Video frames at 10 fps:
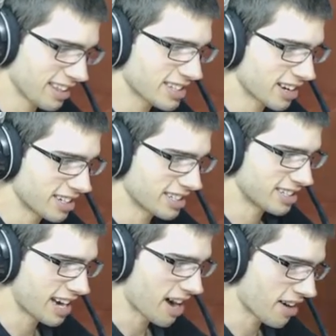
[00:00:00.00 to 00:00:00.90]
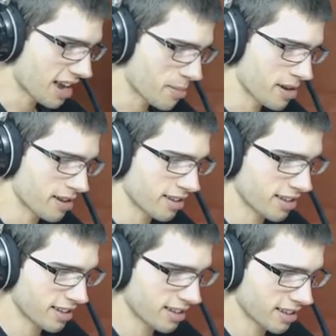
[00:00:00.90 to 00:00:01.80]
it's kind of just staring at me.
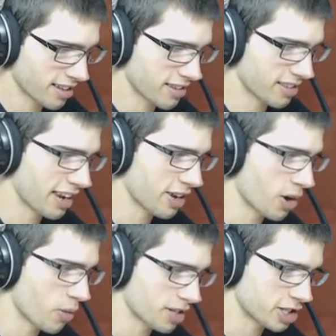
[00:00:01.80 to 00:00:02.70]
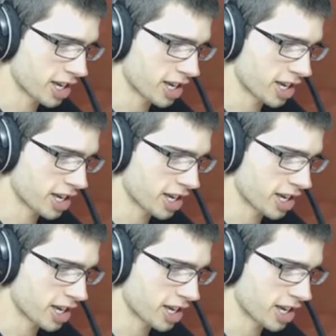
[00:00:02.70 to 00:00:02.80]
That golden